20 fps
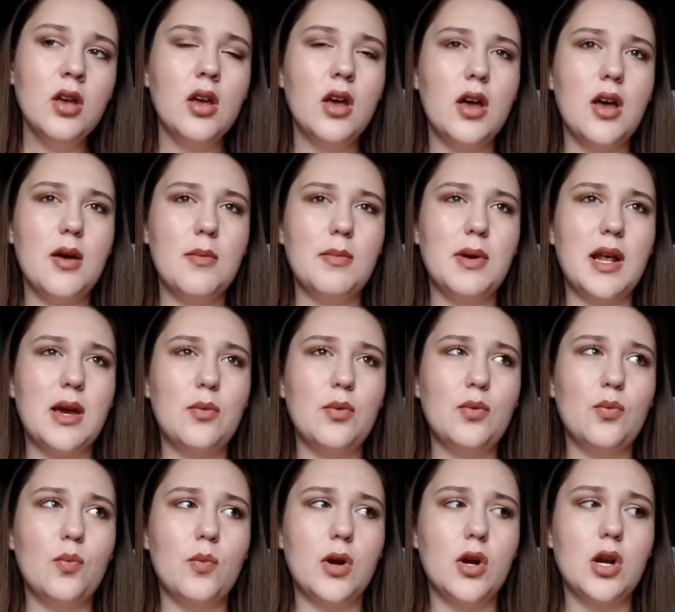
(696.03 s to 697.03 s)
but I
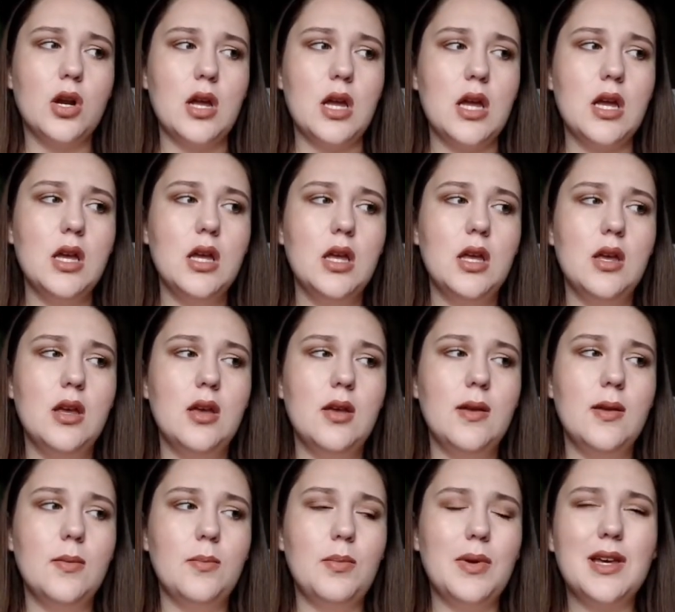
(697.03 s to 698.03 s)
would worry
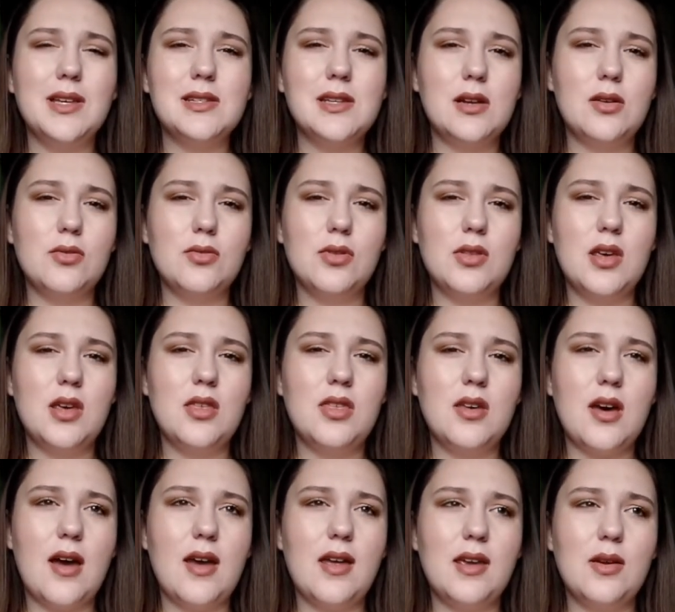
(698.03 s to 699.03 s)
because I don't think
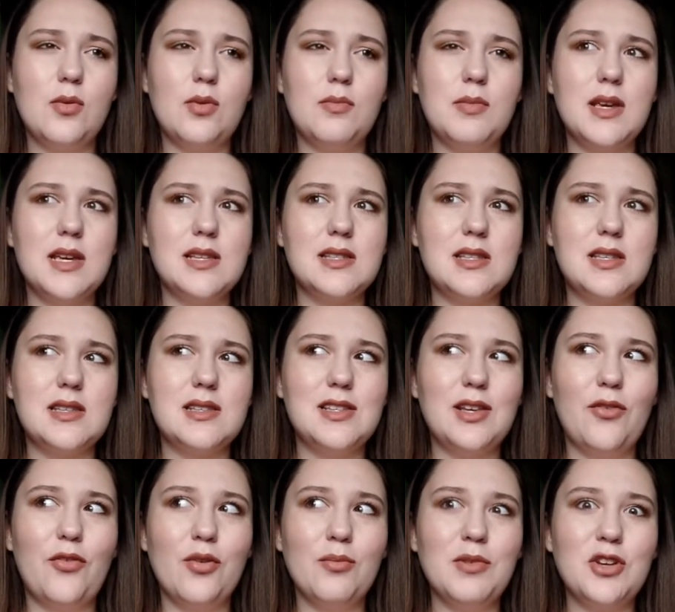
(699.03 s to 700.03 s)
that it would be as
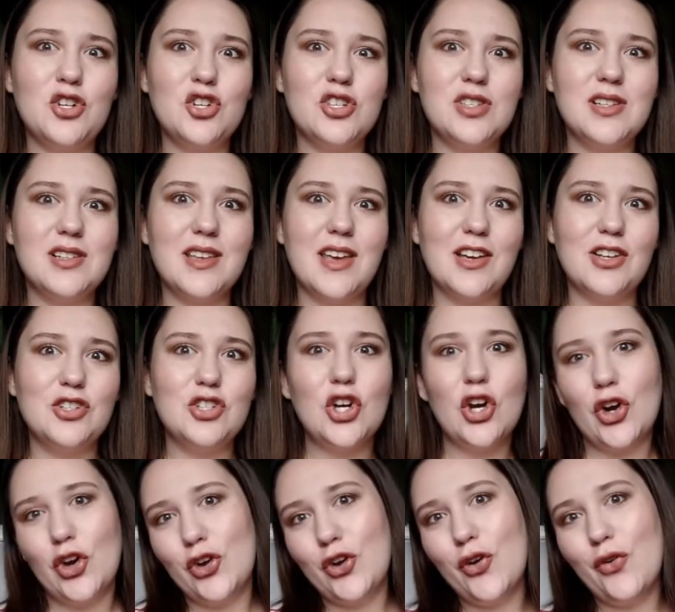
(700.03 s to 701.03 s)
easy for me just to like
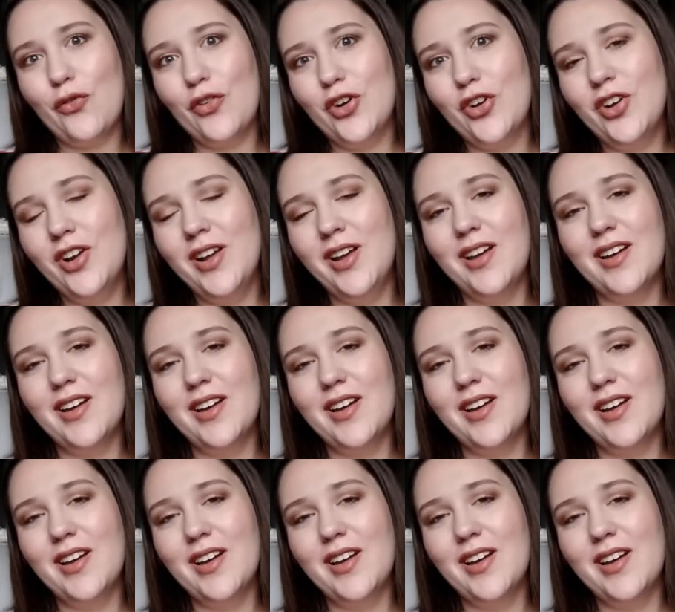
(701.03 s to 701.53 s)
turn over